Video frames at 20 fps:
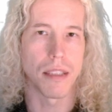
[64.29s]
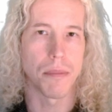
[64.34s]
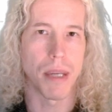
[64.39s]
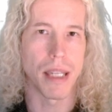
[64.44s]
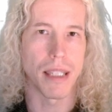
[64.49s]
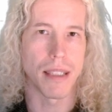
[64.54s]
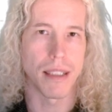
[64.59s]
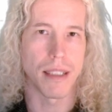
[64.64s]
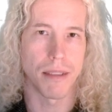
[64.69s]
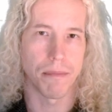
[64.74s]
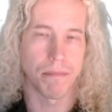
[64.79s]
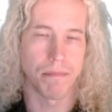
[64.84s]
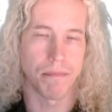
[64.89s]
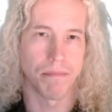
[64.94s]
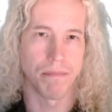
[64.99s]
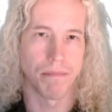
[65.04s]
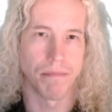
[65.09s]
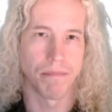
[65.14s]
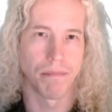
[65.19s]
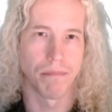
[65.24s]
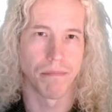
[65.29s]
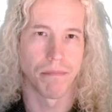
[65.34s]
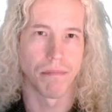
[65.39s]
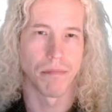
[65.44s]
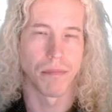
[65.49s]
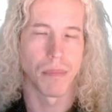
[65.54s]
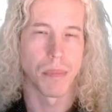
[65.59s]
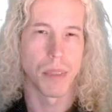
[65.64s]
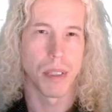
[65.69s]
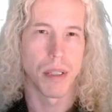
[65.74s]
Paste.
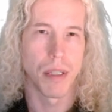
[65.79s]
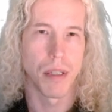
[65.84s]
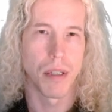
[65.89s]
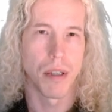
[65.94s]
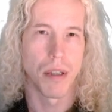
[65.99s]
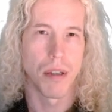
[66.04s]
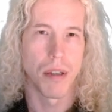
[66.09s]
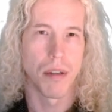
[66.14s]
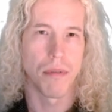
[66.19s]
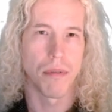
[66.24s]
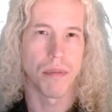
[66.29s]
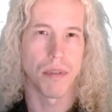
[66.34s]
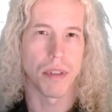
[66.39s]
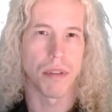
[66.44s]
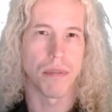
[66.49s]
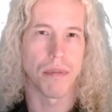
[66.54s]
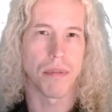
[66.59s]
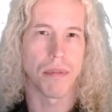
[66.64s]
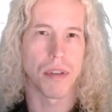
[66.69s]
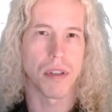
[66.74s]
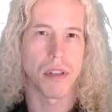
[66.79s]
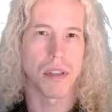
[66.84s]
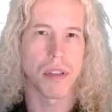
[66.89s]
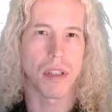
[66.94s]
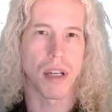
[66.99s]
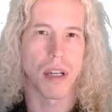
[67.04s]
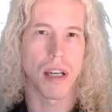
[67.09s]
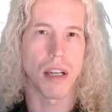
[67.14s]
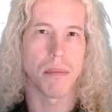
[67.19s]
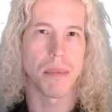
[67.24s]
For the first
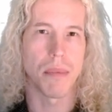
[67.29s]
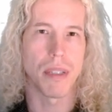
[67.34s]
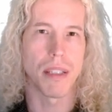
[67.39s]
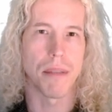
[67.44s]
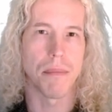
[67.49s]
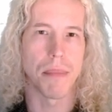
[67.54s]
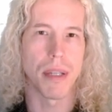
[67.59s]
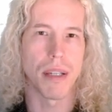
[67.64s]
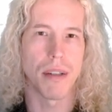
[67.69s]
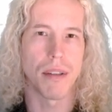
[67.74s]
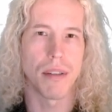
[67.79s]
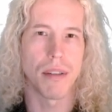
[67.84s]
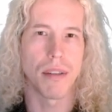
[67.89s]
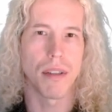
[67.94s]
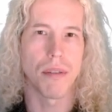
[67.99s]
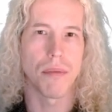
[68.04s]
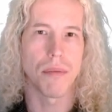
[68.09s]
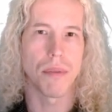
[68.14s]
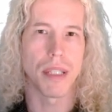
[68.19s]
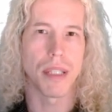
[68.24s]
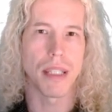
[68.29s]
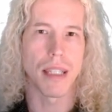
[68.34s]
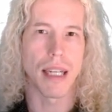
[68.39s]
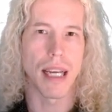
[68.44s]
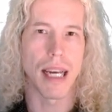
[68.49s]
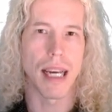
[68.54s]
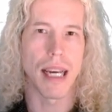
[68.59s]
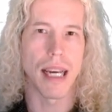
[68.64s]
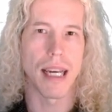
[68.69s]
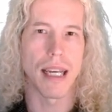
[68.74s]
column in the middle, we can
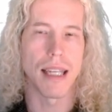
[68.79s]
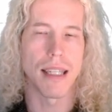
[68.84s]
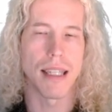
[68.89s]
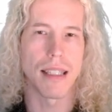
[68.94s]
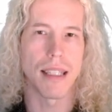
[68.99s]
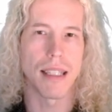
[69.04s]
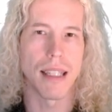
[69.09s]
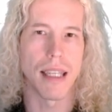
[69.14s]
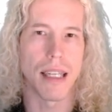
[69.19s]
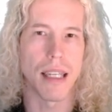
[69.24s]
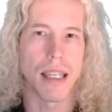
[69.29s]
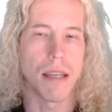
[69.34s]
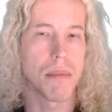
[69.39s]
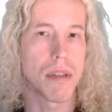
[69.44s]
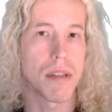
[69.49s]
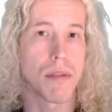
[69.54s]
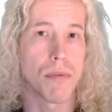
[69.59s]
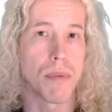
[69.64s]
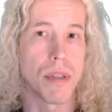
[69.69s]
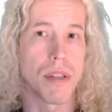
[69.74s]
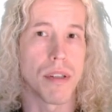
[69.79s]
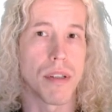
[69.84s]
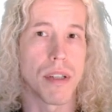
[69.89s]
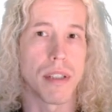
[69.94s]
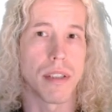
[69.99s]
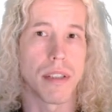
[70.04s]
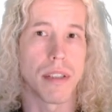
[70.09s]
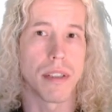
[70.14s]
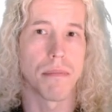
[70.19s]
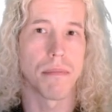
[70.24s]
add an image
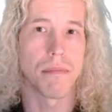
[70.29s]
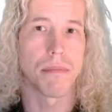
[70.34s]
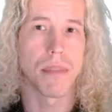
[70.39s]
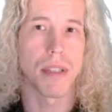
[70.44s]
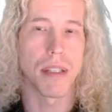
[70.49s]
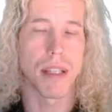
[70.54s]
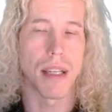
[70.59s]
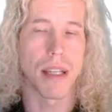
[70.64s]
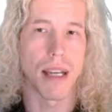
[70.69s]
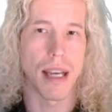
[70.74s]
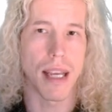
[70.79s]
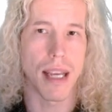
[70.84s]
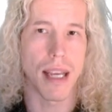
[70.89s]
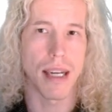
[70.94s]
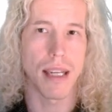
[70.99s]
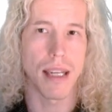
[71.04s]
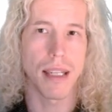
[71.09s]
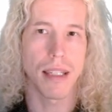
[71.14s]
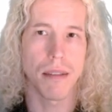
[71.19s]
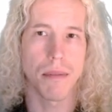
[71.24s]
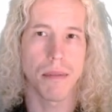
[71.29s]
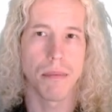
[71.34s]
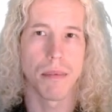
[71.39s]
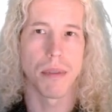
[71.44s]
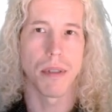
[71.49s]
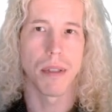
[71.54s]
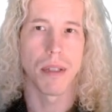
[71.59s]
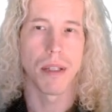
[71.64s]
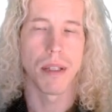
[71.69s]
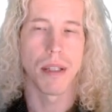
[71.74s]
widget, then a heading,
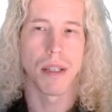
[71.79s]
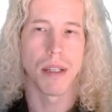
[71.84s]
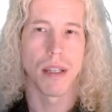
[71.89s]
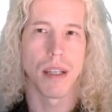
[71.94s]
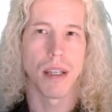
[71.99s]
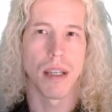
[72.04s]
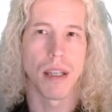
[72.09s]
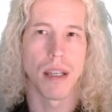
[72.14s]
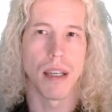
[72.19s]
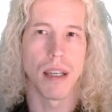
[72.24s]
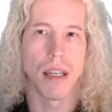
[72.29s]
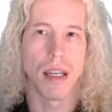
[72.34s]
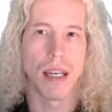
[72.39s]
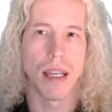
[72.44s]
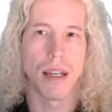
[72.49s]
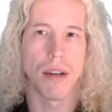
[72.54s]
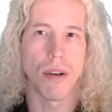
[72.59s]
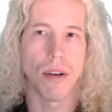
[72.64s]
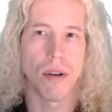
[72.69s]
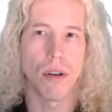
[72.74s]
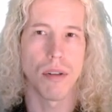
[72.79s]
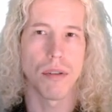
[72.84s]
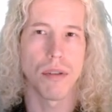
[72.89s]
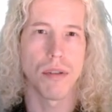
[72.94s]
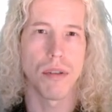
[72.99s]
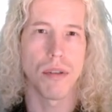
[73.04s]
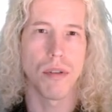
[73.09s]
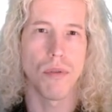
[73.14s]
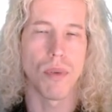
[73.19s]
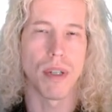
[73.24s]
and
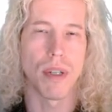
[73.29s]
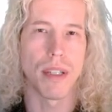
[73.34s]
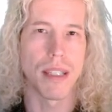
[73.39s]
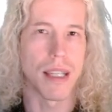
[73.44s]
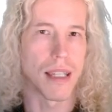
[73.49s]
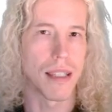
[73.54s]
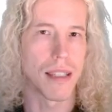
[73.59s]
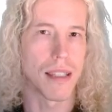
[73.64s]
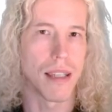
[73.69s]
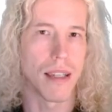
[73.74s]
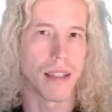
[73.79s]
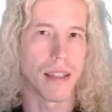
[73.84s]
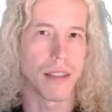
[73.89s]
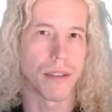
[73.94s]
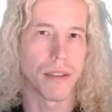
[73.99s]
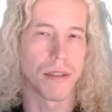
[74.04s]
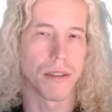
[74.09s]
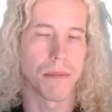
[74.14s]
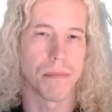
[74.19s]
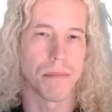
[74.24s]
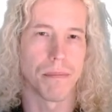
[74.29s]
also one text editor.